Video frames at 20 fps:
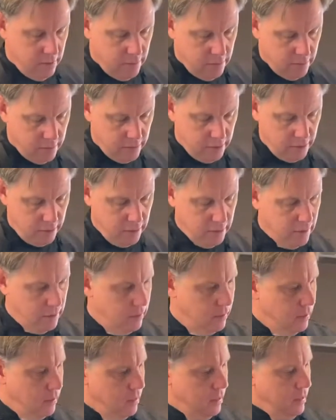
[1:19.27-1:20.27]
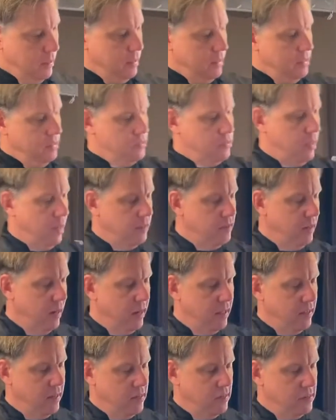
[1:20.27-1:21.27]
we're gonna saute
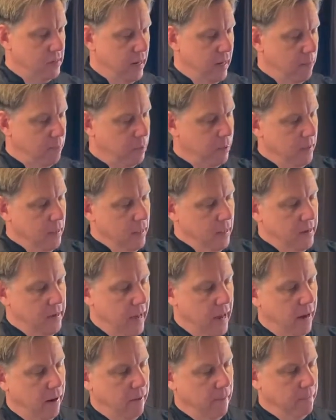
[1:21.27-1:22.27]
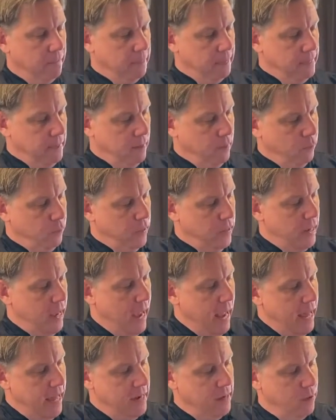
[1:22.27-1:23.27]
these up. Now, when
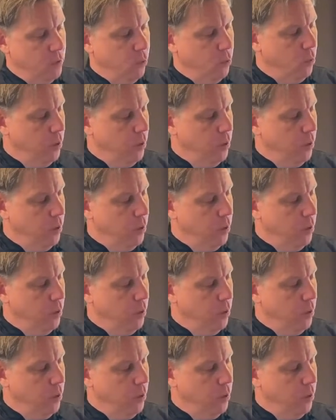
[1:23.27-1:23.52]
adding oil,